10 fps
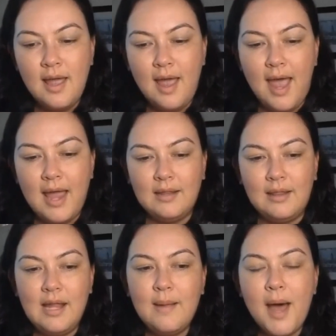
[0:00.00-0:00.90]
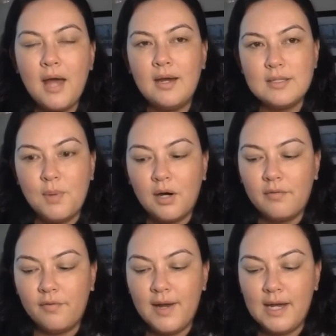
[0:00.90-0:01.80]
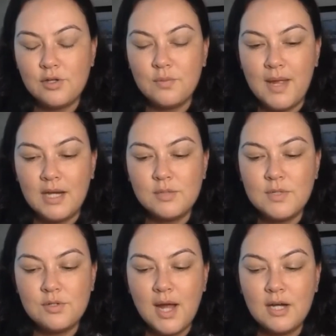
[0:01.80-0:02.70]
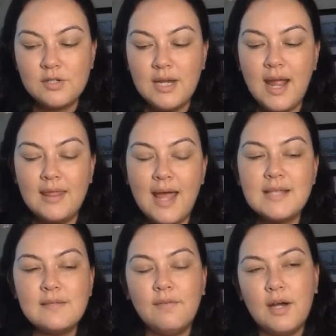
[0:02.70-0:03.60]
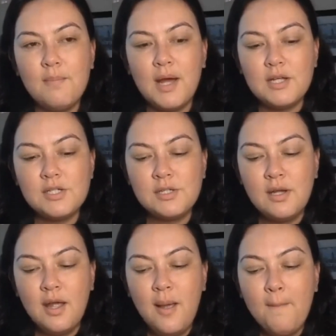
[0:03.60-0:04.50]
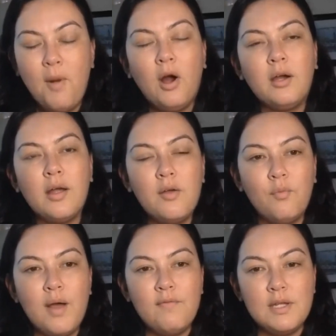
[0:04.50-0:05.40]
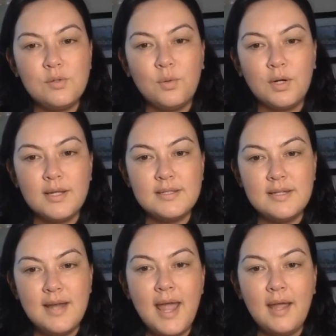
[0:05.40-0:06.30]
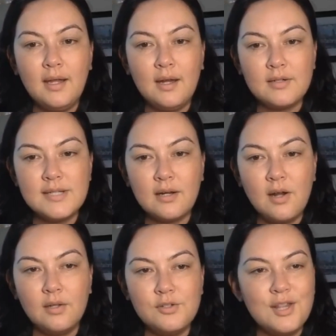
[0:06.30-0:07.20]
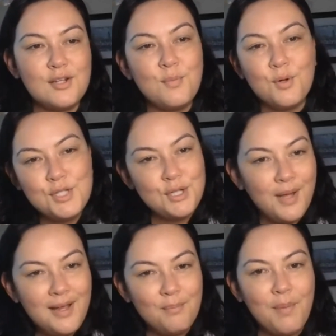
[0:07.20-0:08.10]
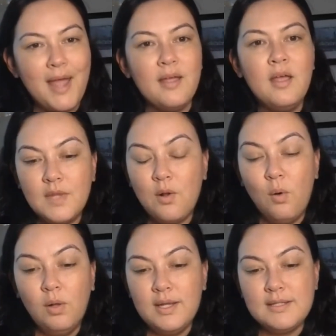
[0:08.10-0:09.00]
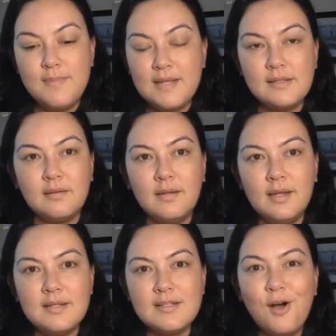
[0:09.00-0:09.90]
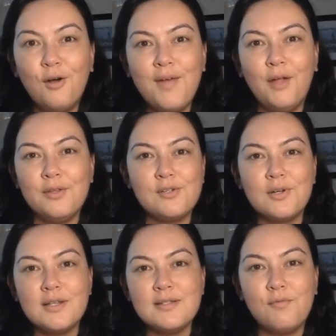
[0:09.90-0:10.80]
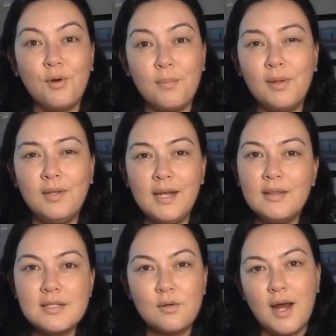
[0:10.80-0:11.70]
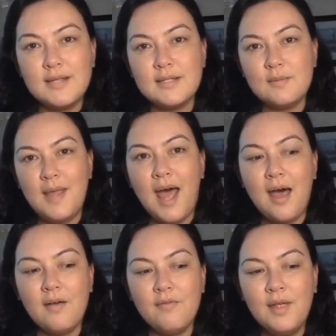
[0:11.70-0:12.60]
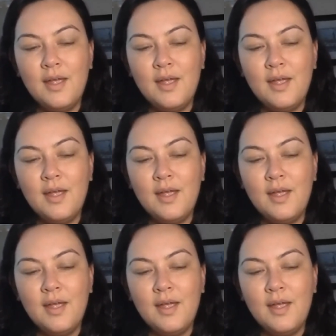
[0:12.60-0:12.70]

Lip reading: and think about it as part of a financial management strategy. And that's very much part of what Venture does today in our technology. There's more to it, but the goal is basically to solve health insurance affordability in this crisis we have